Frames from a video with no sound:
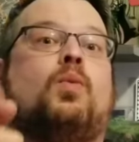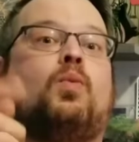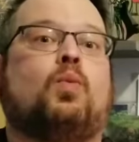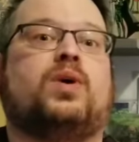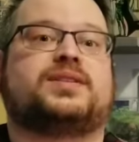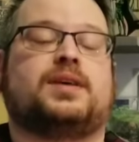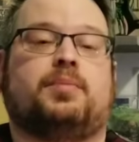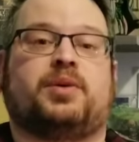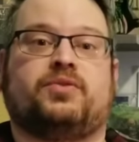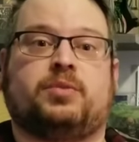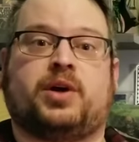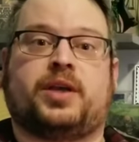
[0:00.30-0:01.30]
What's up,
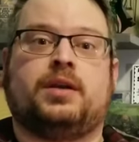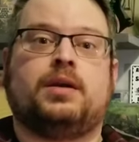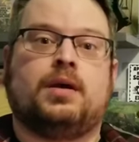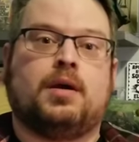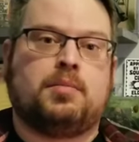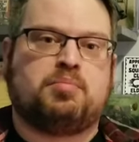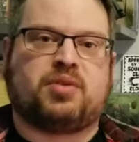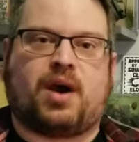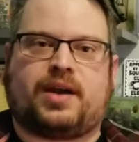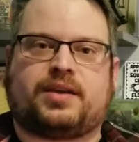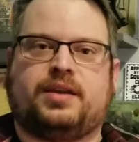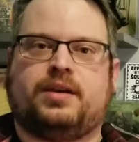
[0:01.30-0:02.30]
everybody?
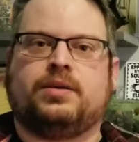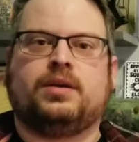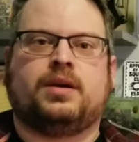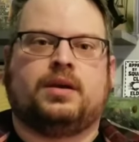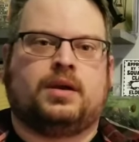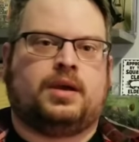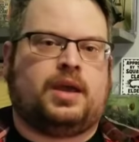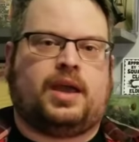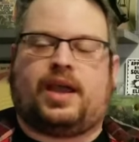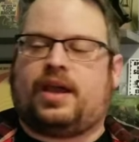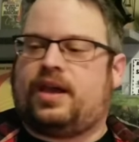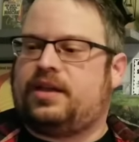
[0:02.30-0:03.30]
Brack here,
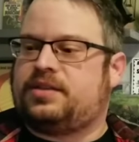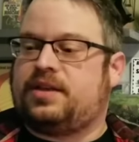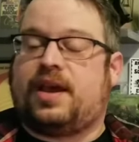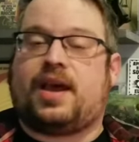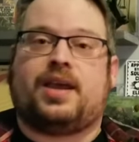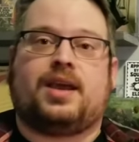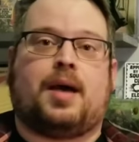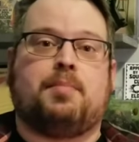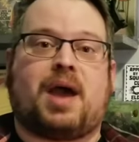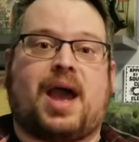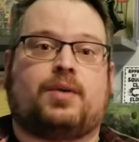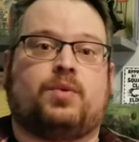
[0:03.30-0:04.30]
and today I'm
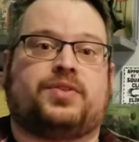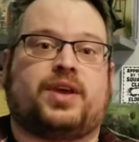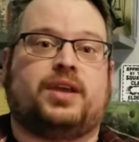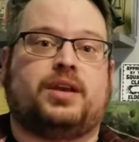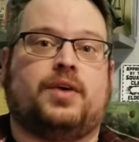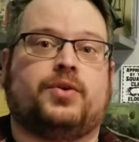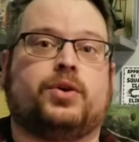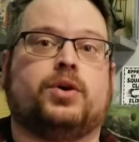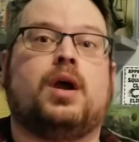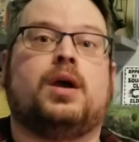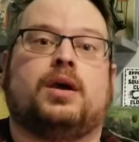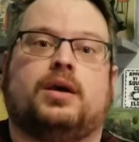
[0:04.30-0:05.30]
back with
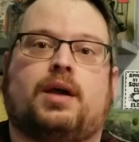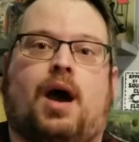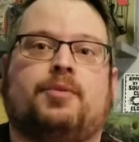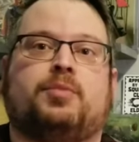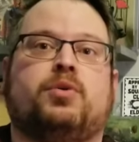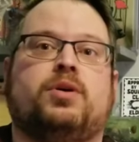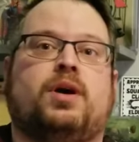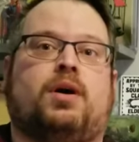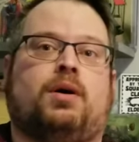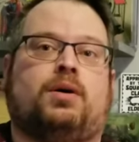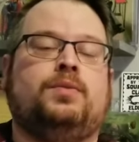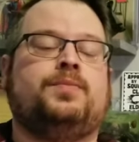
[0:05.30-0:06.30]
another comic book
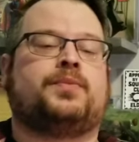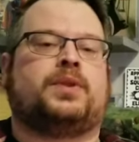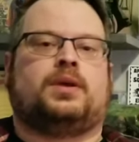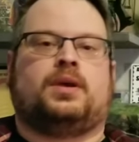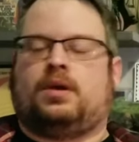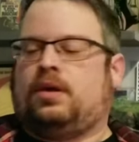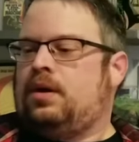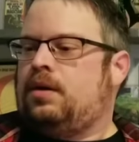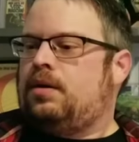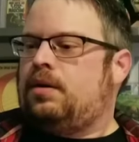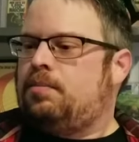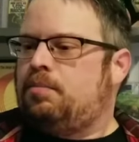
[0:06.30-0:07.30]
haul.
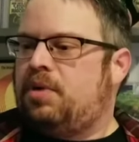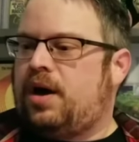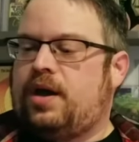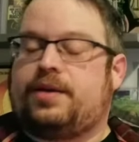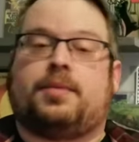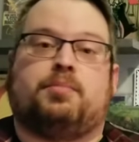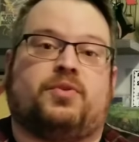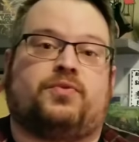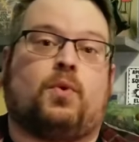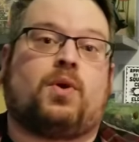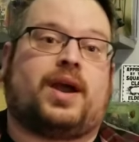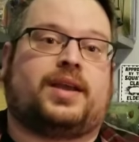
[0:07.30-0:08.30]
But
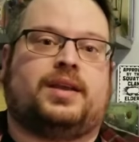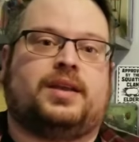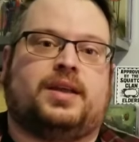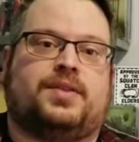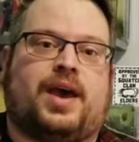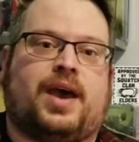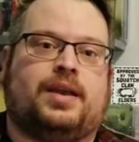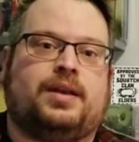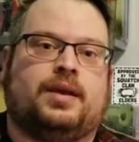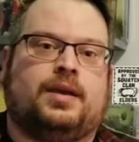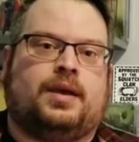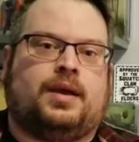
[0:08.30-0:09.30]
before I get into that,
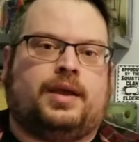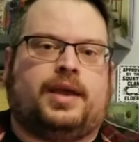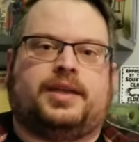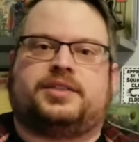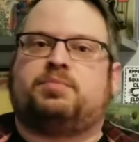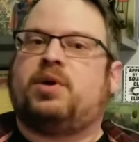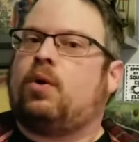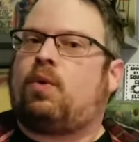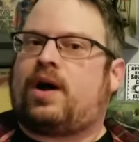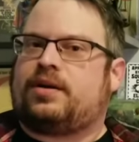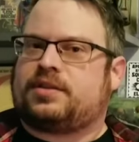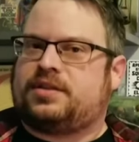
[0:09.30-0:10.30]
it's been a
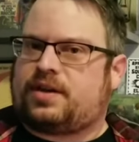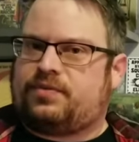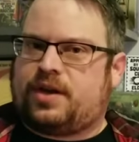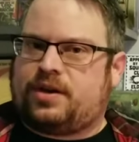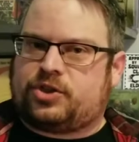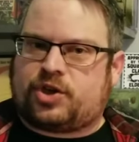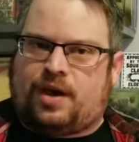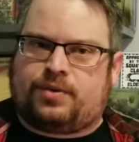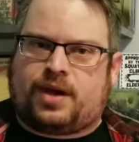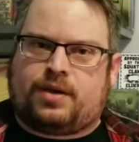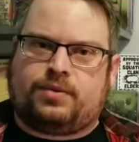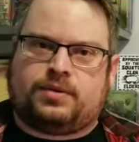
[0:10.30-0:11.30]
while since I've done a shout
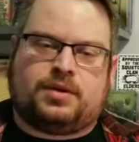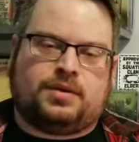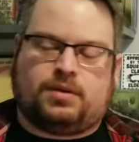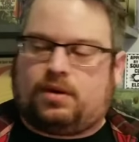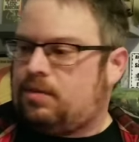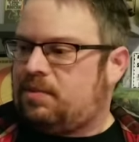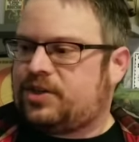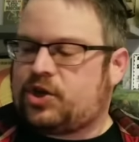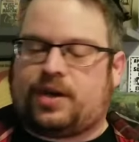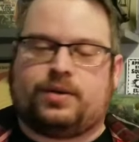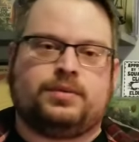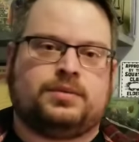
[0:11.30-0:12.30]
out on my
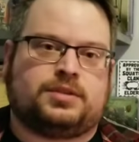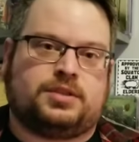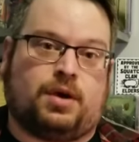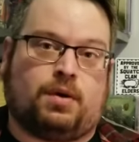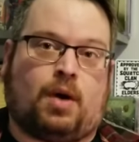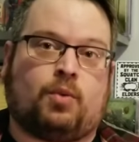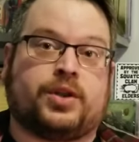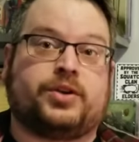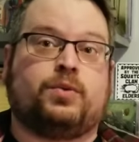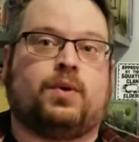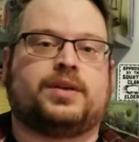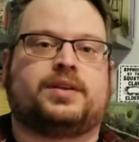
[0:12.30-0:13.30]
channel, so I want to
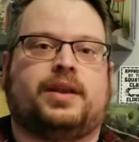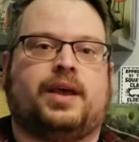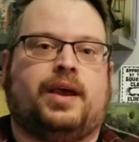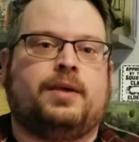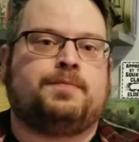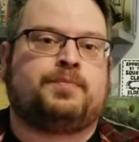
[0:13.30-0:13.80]
do one today.